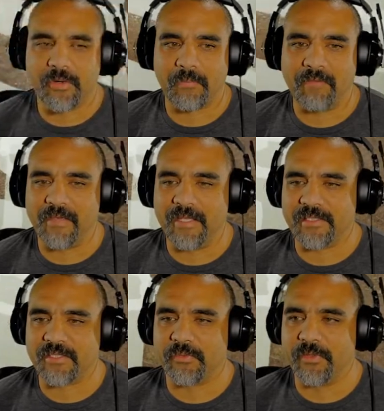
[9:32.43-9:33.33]
my
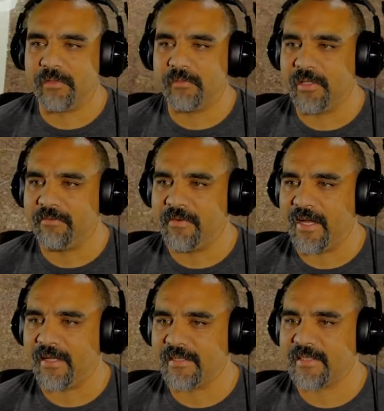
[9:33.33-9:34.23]
fence really, really
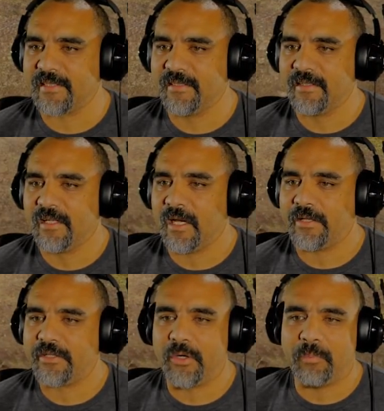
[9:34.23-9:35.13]
fast.
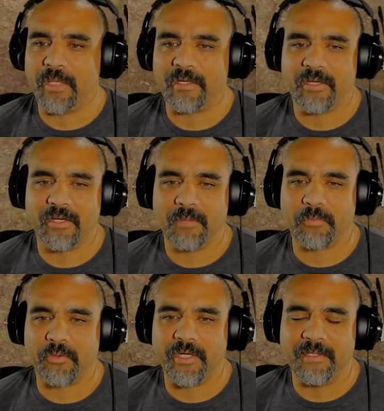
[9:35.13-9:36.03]
I don't plan on
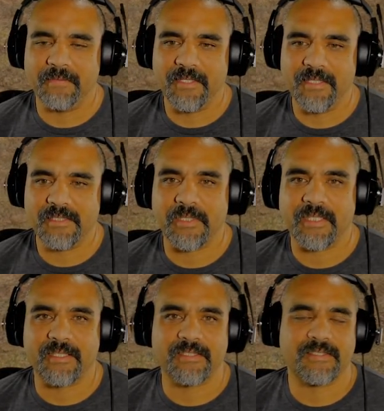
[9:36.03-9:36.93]
upgrading these
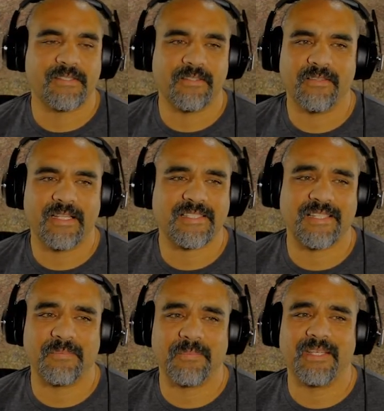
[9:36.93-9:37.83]
because that's
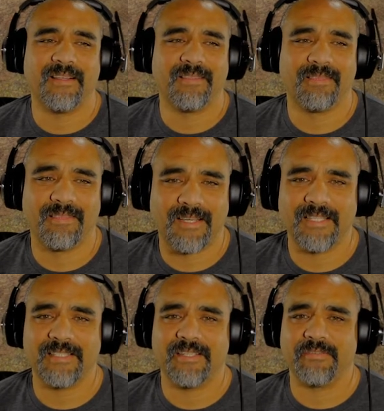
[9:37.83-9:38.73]
going to be a
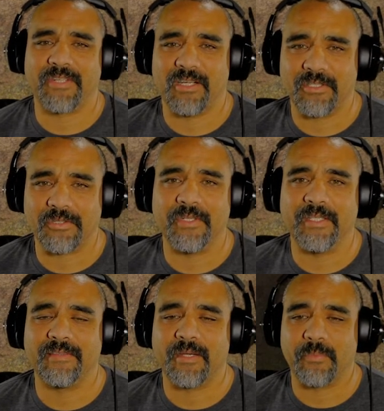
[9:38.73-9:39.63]
lot of
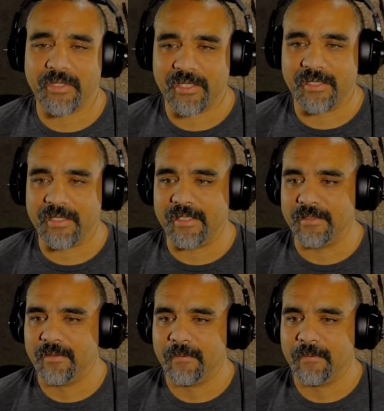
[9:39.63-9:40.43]
concrete that we're going to need.